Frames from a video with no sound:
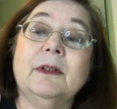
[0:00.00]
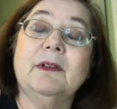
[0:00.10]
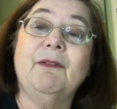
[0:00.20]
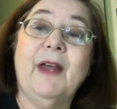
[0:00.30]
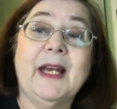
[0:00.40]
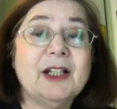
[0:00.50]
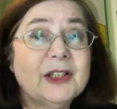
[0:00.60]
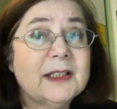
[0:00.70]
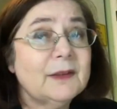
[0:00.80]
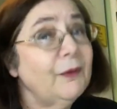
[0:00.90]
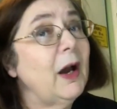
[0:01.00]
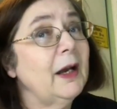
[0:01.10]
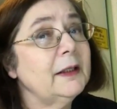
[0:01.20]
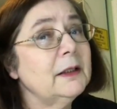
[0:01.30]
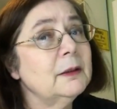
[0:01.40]
The Vanish is
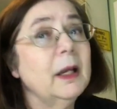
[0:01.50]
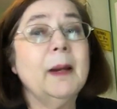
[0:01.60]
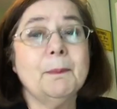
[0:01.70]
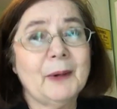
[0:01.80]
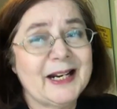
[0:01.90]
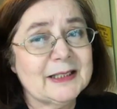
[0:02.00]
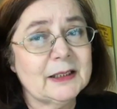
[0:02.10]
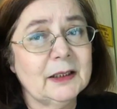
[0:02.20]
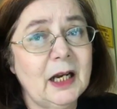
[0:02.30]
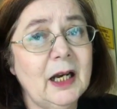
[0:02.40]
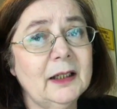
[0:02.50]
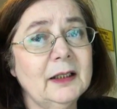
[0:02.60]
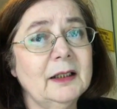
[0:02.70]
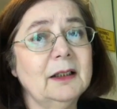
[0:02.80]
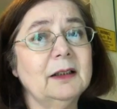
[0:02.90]
fine. It breaks a lot.
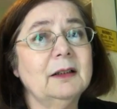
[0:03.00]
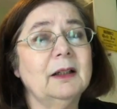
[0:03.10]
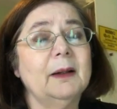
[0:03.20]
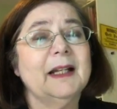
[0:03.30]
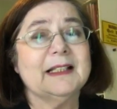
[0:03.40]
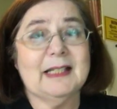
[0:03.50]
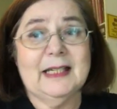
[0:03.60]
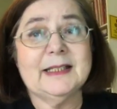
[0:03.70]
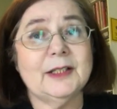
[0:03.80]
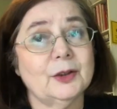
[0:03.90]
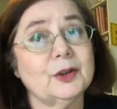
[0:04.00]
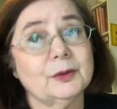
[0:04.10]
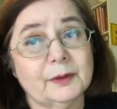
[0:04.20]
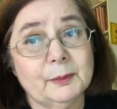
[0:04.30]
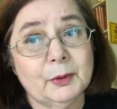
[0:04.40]
It's easier to
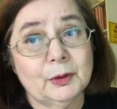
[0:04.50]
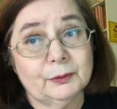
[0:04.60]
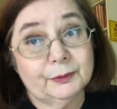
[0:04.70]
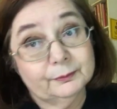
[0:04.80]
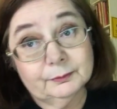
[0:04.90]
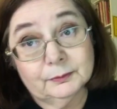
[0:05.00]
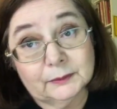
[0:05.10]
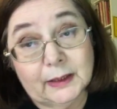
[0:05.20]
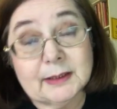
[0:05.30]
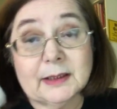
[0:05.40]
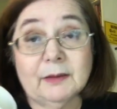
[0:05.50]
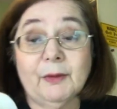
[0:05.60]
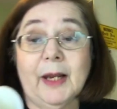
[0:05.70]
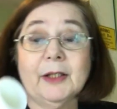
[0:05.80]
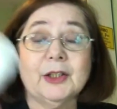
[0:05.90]
remove. That's the
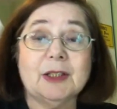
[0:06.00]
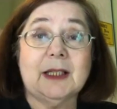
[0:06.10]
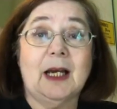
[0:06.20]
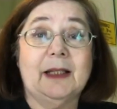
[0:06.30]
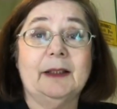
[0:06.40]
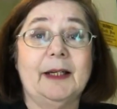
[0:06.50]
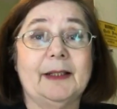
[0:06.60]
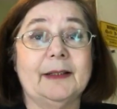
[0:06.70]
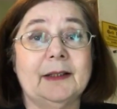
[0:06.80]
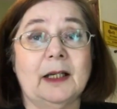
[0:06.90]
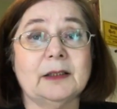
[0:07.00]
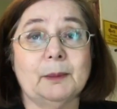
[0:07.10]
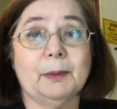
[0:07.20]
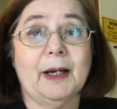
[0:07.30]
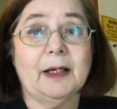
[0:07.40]
advantages. I like it not
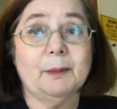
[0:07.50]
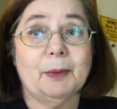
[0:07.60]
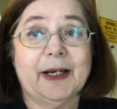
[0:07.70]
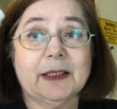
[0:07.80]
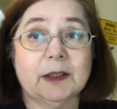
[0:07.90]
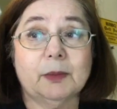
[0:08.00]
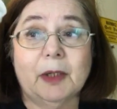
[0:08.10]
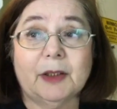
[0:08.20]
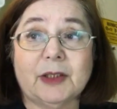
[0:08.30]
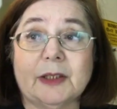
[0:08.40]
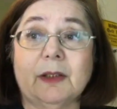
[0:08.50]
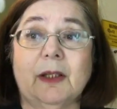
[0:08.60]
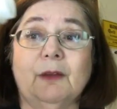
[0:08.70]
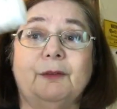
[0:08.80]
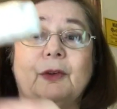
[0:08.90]
to break so much. So
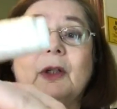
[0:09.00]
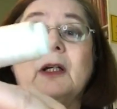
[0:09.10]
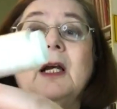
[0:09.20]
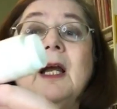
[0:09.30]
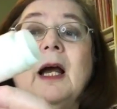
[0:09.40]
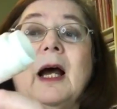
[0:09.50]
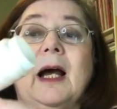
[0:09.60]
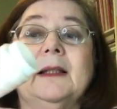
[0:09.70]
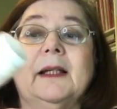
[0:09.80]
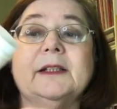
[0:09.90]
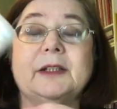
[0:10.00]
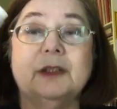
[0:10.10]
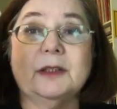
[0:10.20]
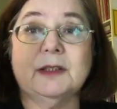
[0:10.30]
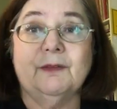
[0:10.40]
therefore, I like to
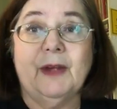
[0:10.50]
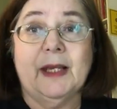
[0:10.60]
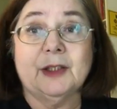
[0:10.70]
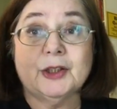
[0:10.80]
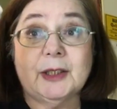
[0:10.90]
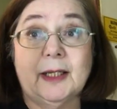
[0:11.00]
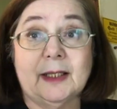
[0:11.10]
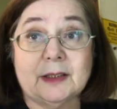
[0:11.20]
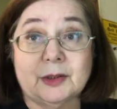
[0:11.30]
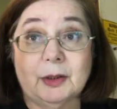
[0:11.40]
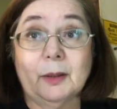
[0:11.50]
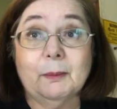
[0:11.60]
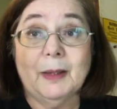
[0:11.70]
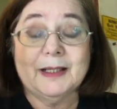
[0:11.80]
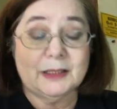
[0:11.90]
use the Vanish Extra
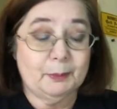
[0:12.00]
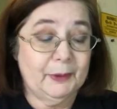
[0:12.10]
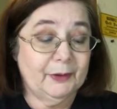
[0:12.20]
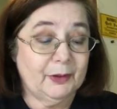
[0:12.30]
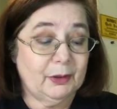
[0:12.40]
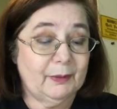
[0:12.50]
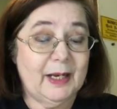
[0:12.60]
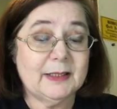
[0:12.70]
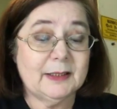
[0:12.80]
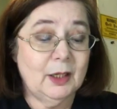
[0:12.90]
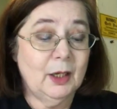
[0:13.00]
by Superior Threads.